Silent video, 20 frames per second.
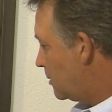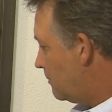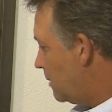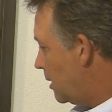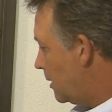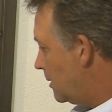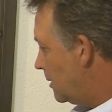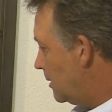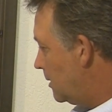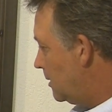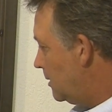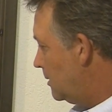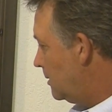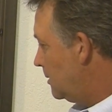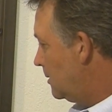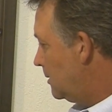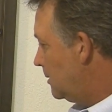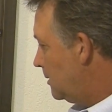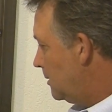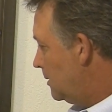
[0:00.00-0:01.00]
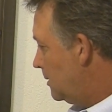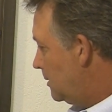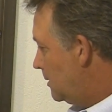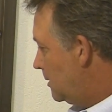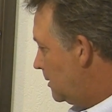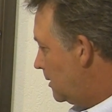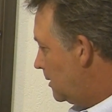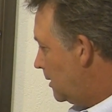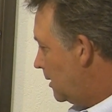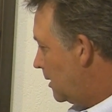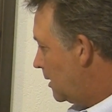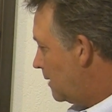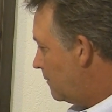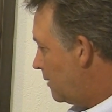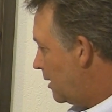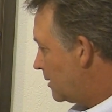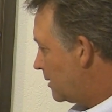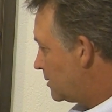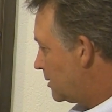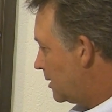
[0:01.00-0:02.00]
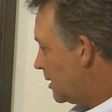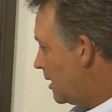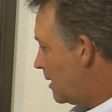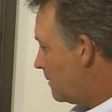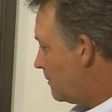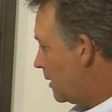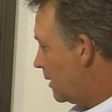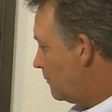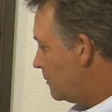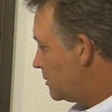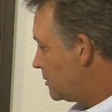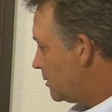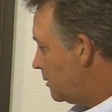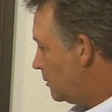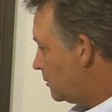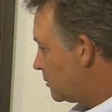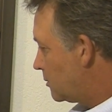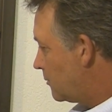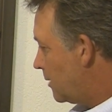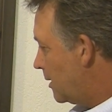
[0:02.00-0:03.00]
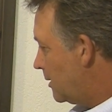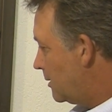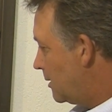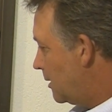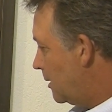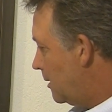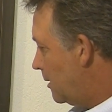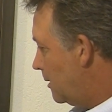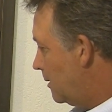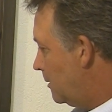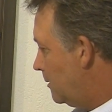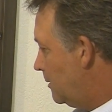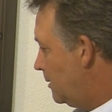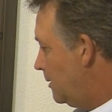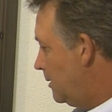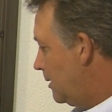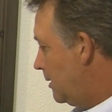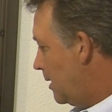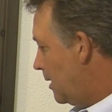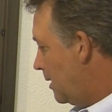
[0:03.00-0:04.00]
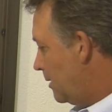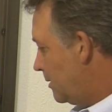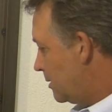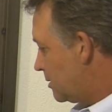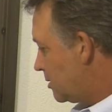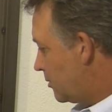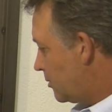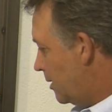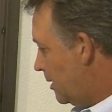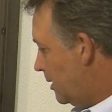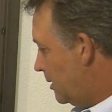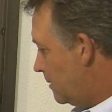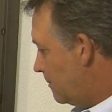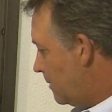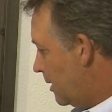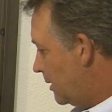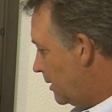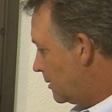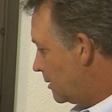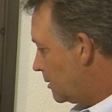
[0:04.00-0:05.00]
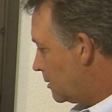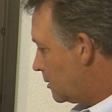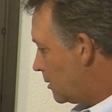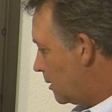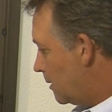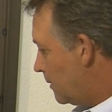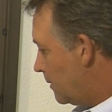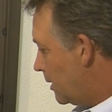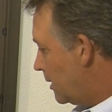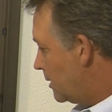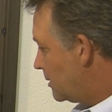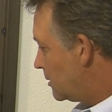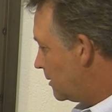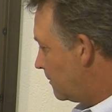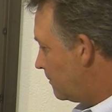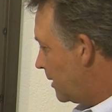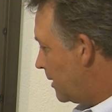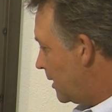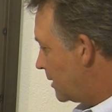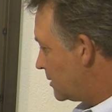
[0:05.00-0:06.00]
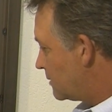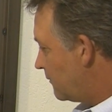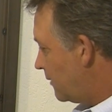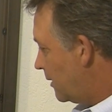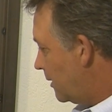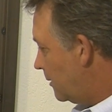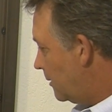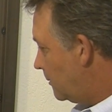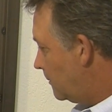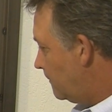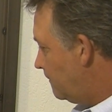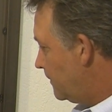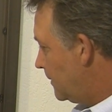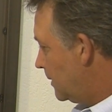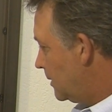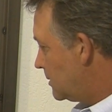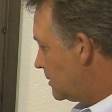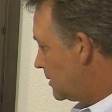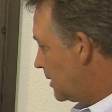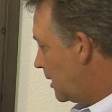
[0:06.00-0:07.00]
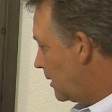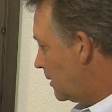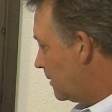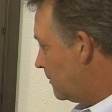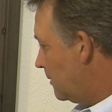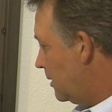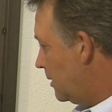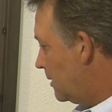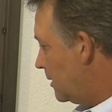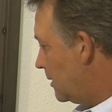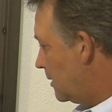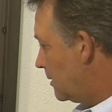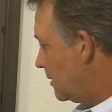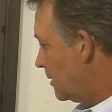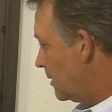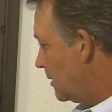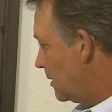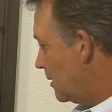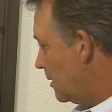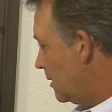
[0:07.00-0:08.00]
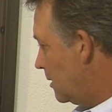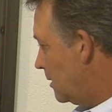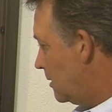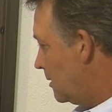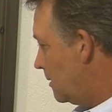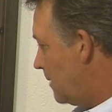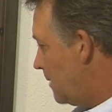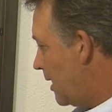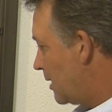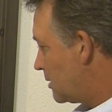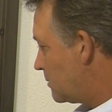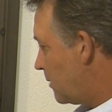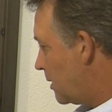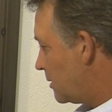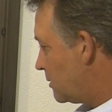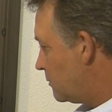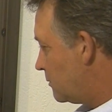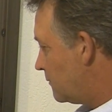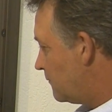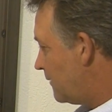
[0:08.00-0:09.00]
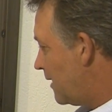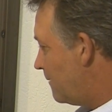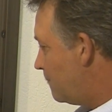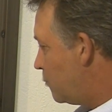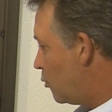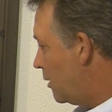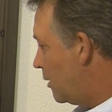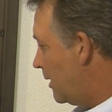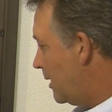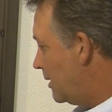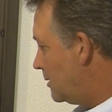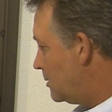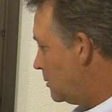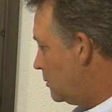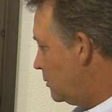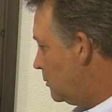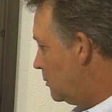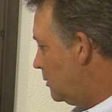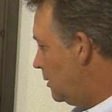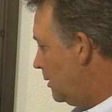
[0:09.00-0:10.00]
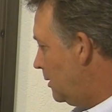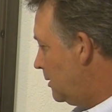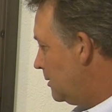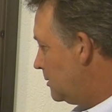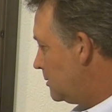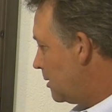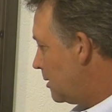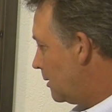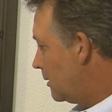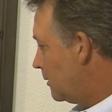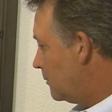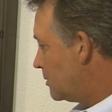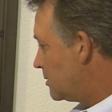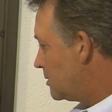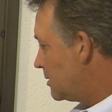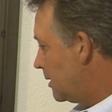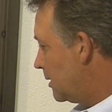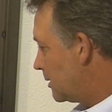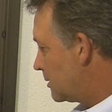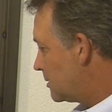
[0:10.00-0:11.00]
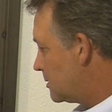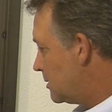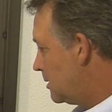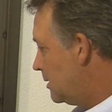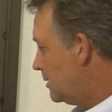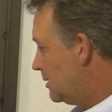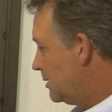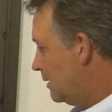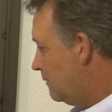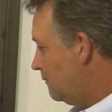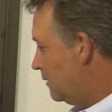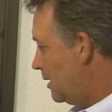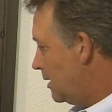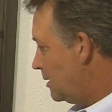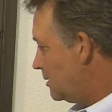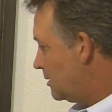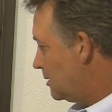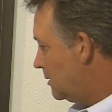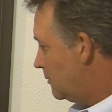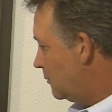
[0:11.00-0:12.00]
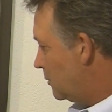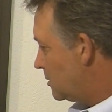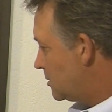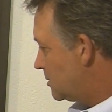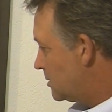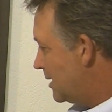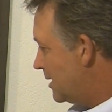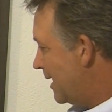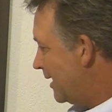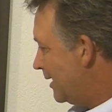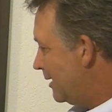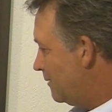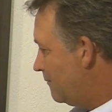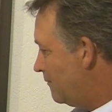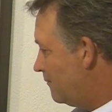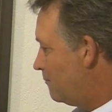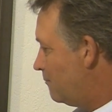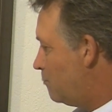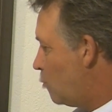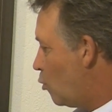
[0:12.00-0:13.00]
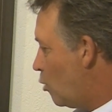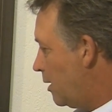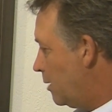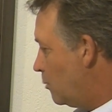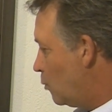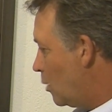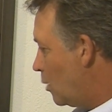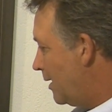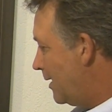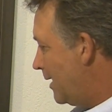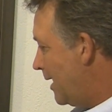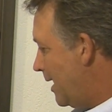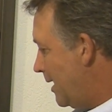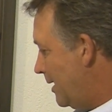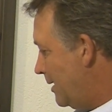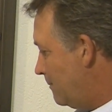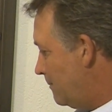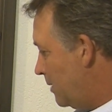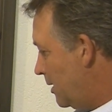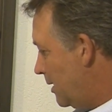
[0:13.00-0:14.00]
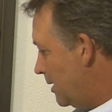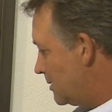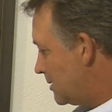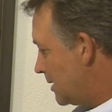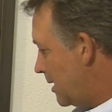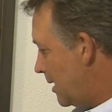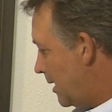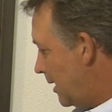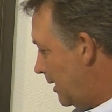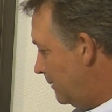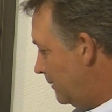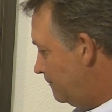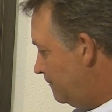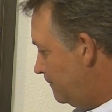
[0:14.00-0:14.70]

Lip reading: button and I've actually got my results right there on the screen to make the determination of pass-fail. It's telling me that the max pressure was 5.82, target was 6, deviation was negative 0.18 psi.